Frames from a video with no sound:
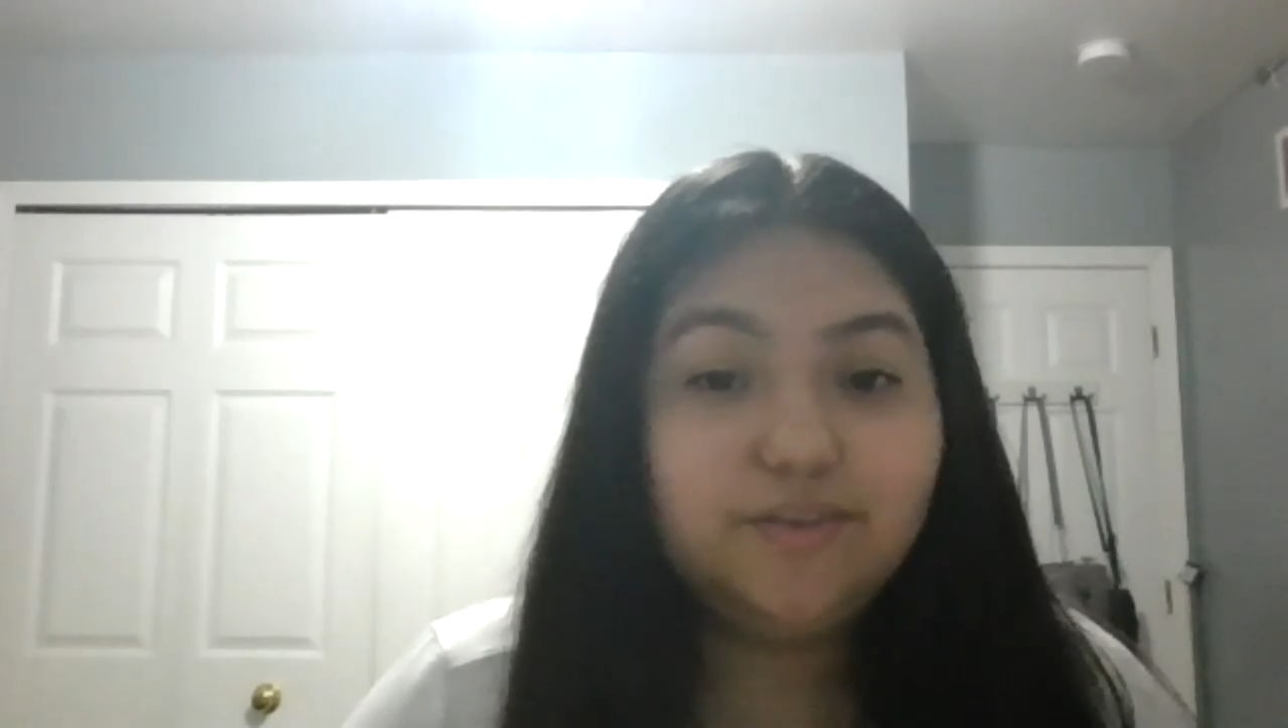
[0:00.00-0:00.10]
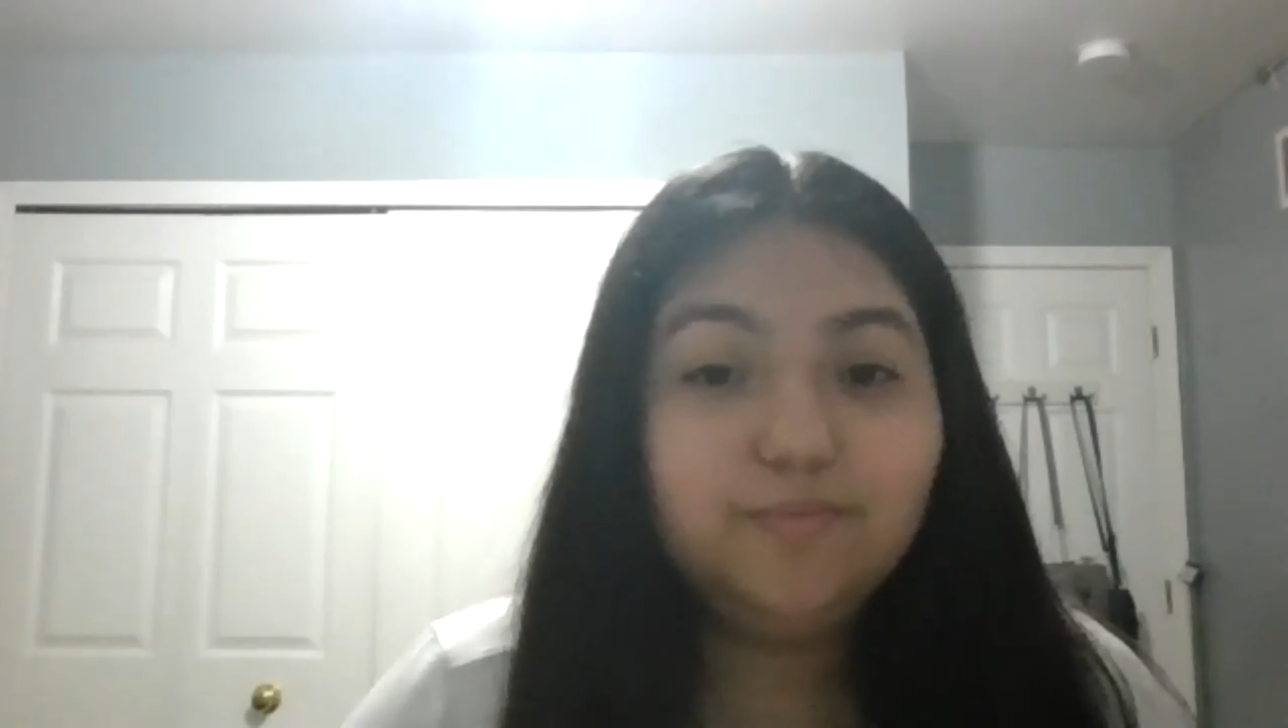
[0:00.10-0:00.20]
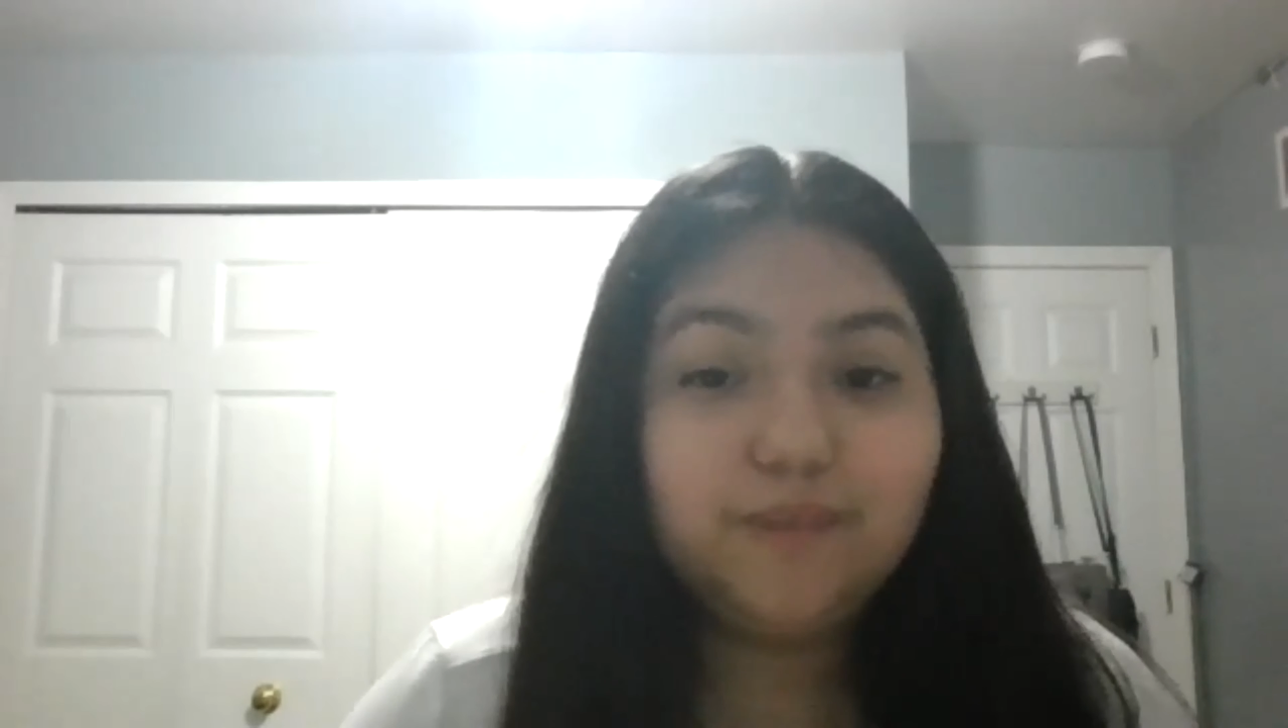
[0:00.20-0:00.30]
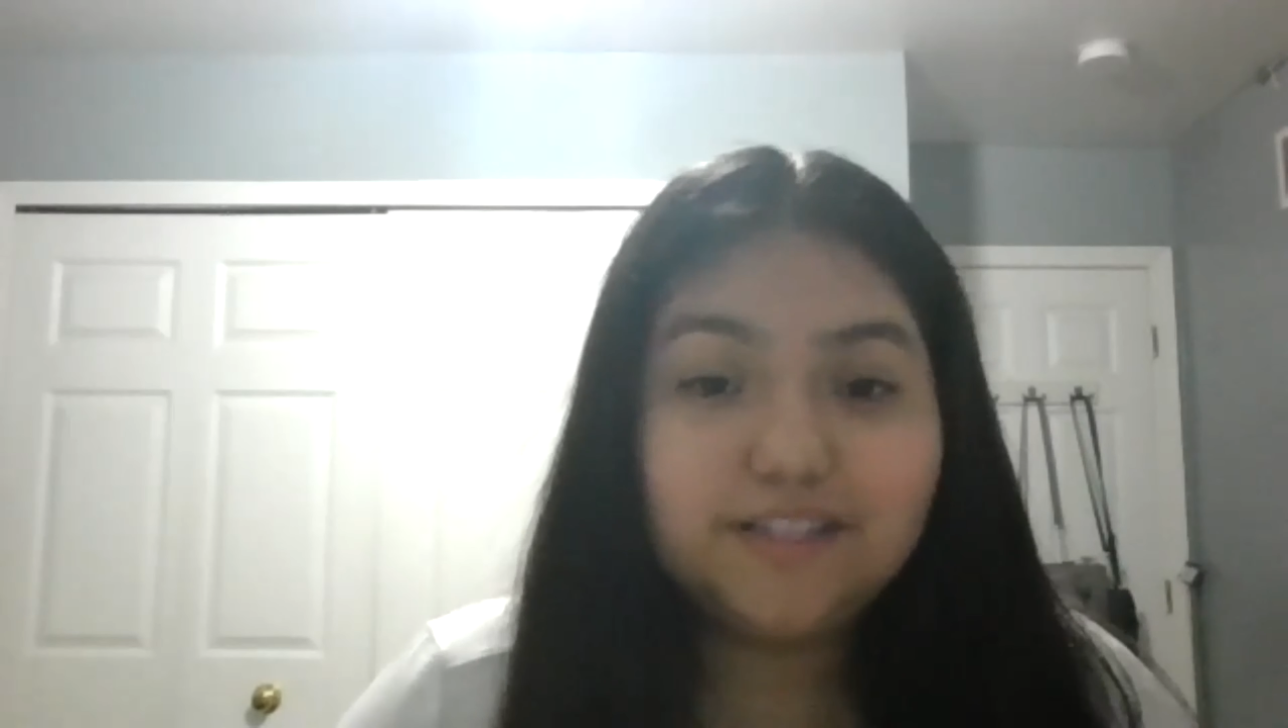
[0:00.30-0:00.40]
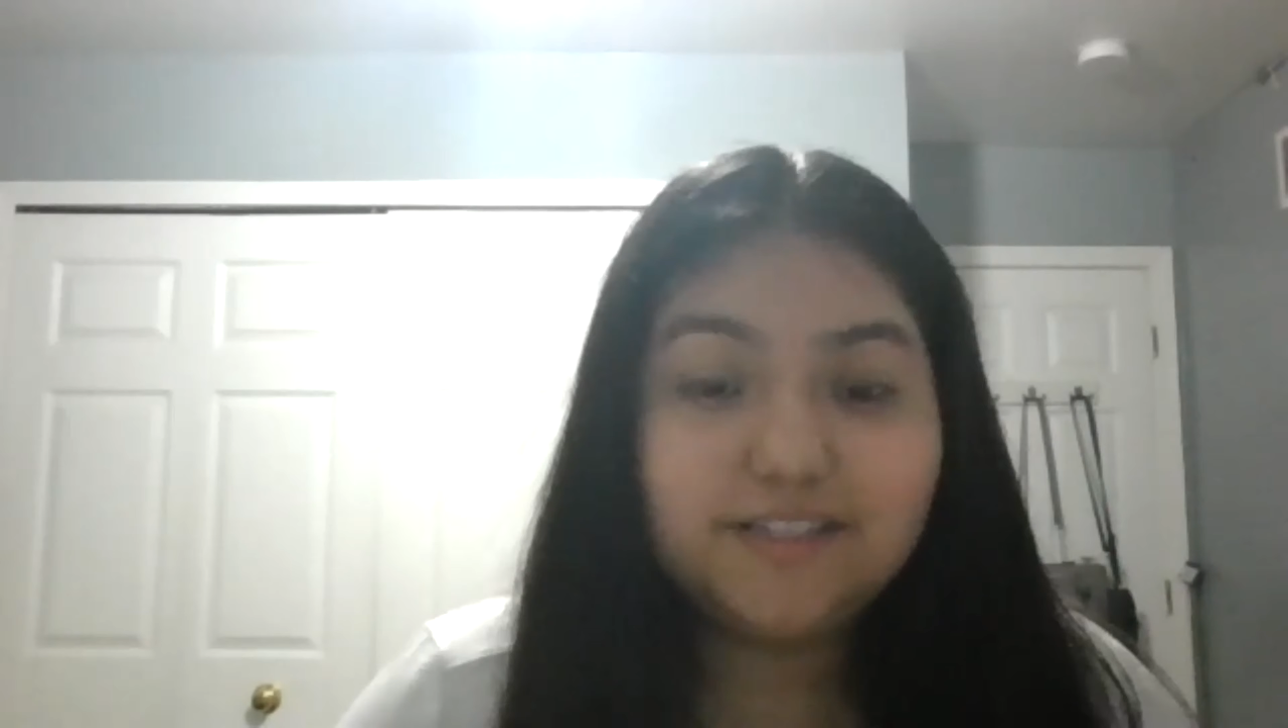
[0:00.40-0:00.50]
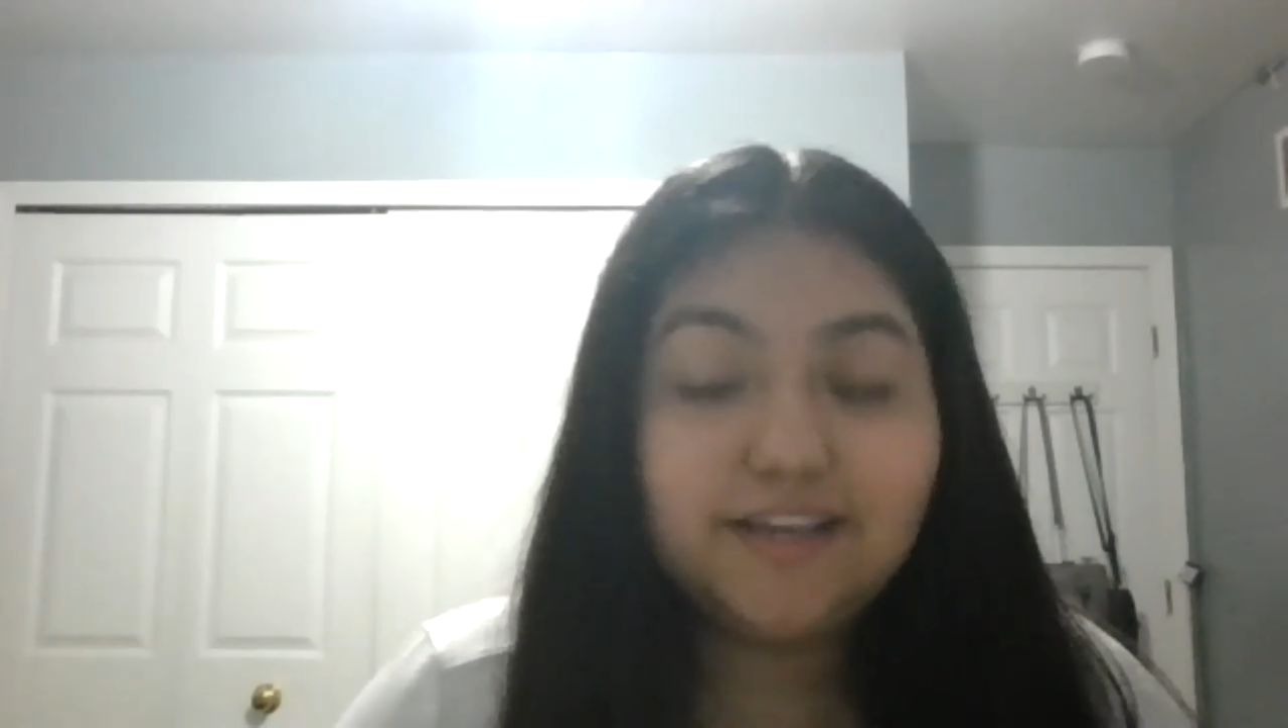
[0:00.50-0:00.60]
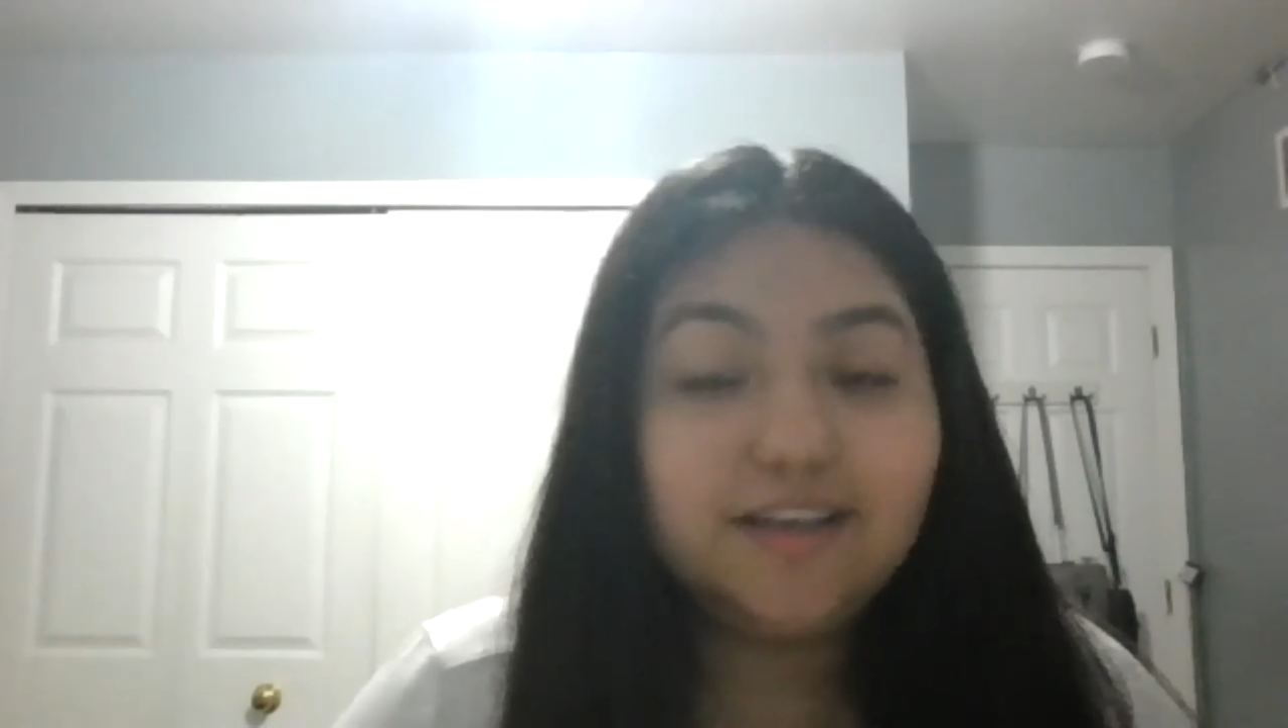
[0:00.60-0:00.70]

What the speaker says: mindset